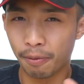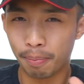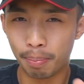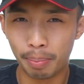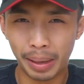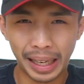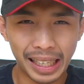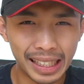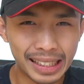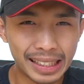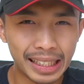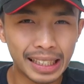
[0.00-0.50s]

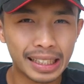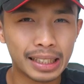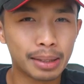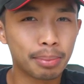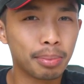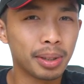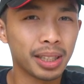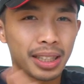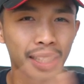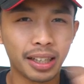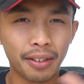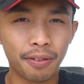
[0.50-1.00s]
of basics,
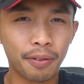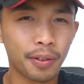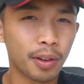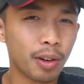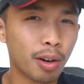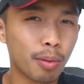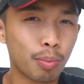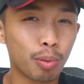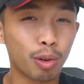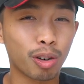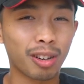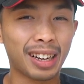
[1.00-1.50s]
but if
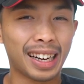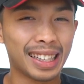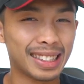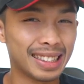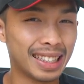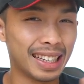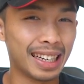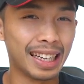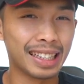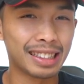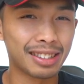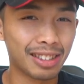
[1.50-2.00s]
you're a
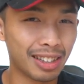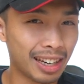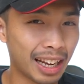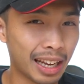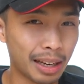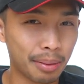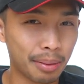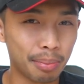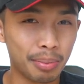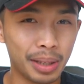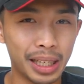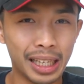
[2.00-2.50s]
procrastinator
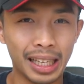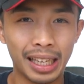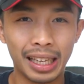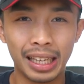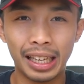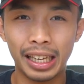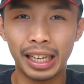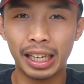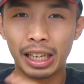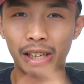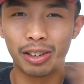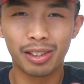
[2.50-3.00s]
like me,
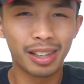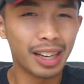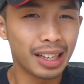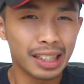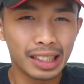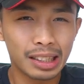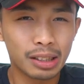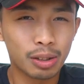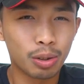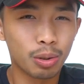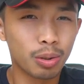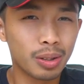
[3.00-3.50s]
you
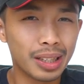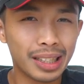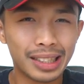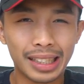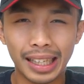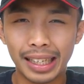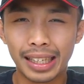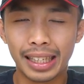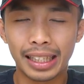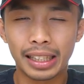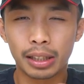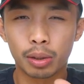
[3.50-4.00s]
gotta do this
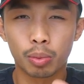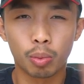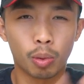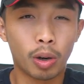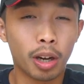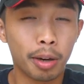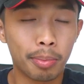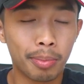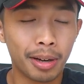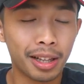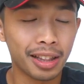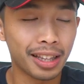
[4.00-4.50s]
at least
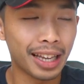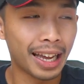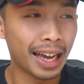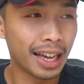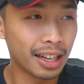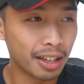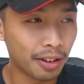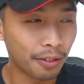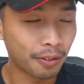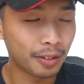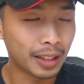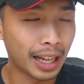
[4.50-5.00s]
1 month
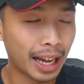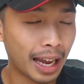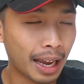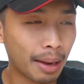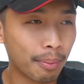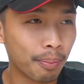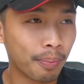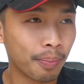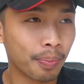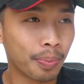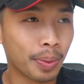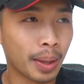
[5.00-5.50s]
ahead of
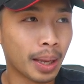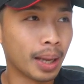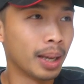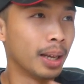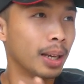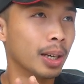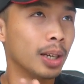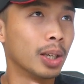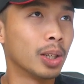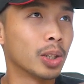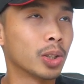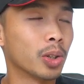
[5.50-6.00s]
time.
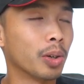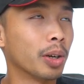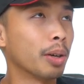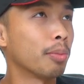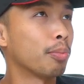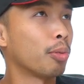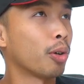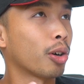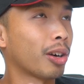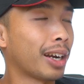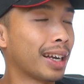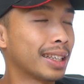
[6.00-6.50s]
So
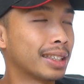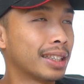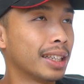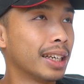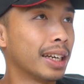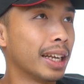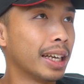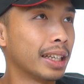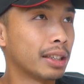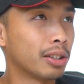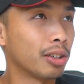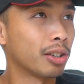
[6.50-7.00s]
in
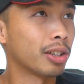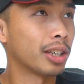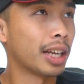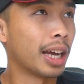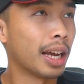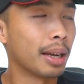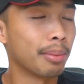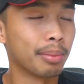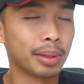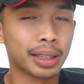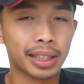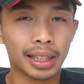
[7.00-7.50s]
procrastinator
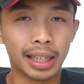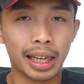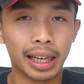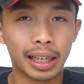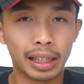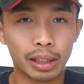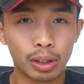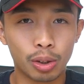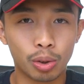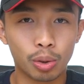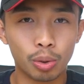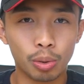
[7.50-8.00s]
time, it's
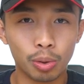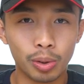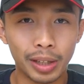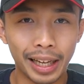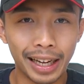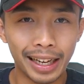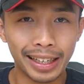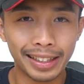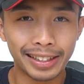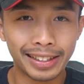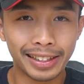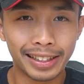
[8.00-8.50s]
like 2
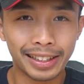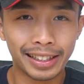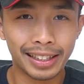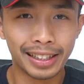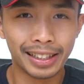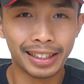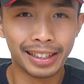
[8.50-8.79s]
days.